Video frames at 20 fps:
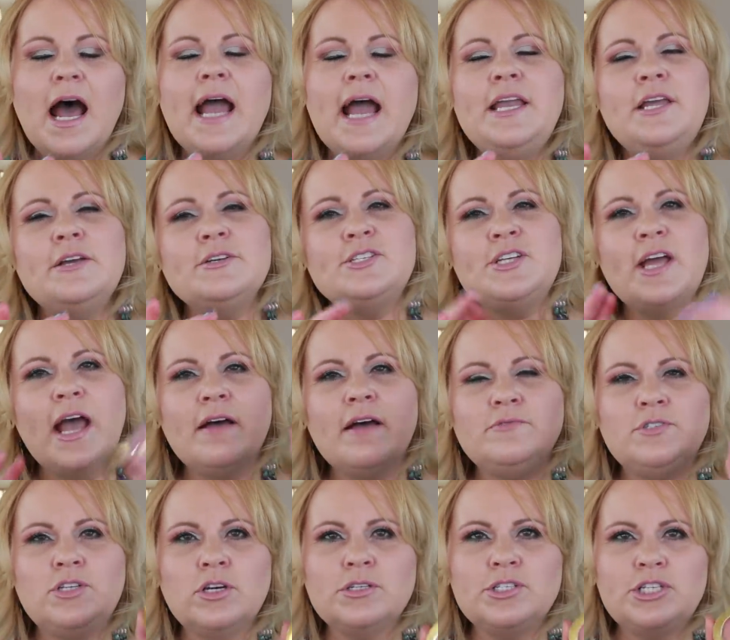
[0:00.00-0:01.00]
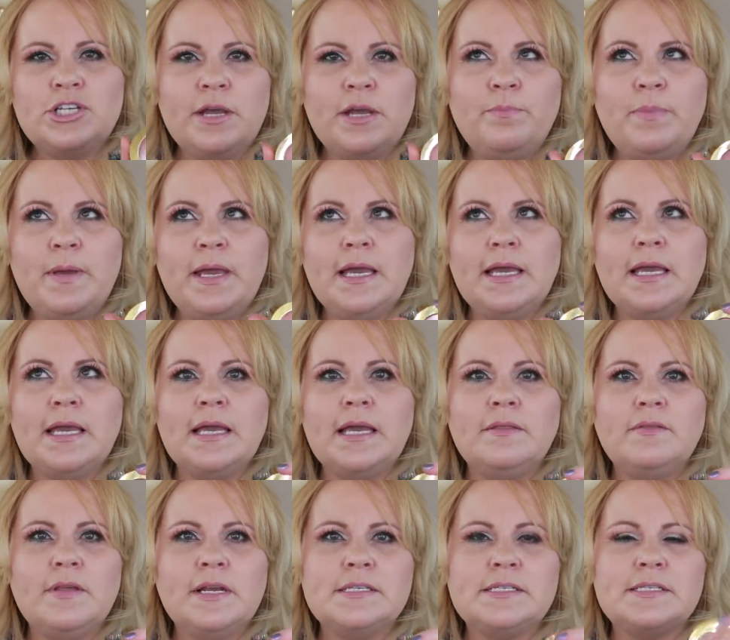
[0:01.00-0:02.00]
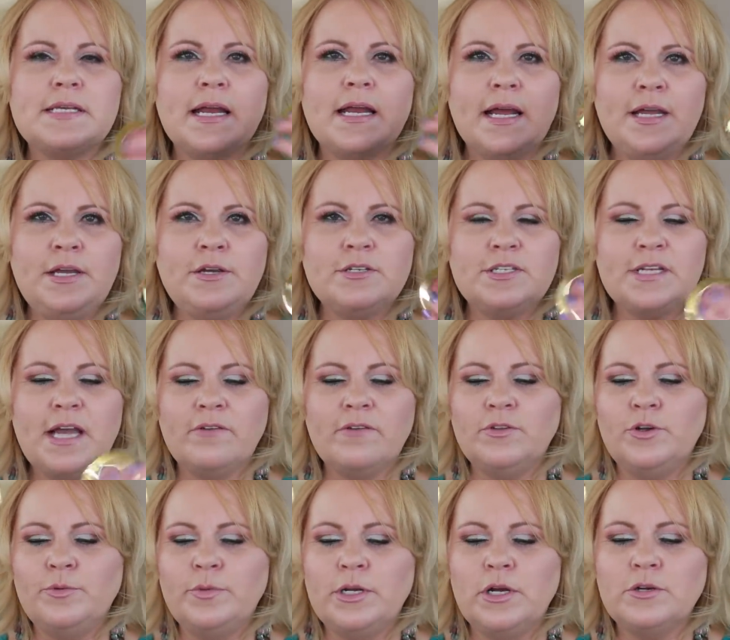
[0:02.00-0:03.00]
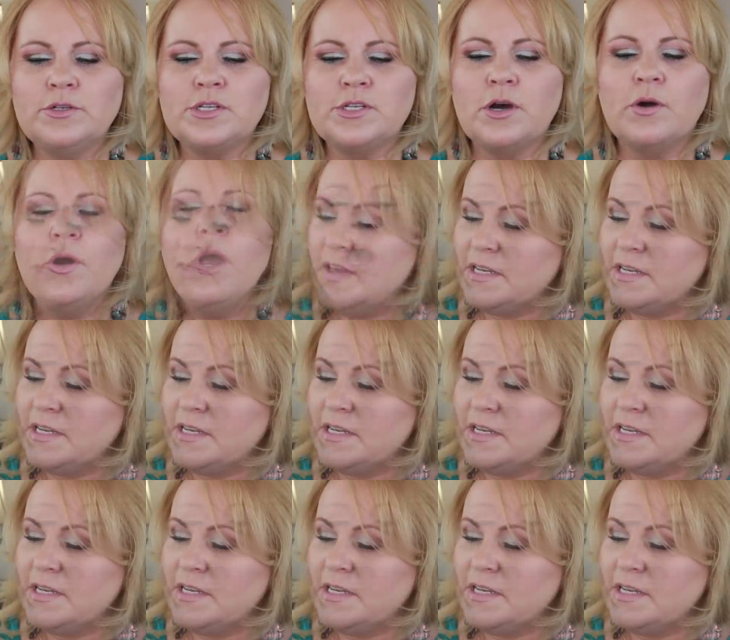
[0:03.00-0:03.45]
I used to have Dolce Pink in this and I used to have Luminoso.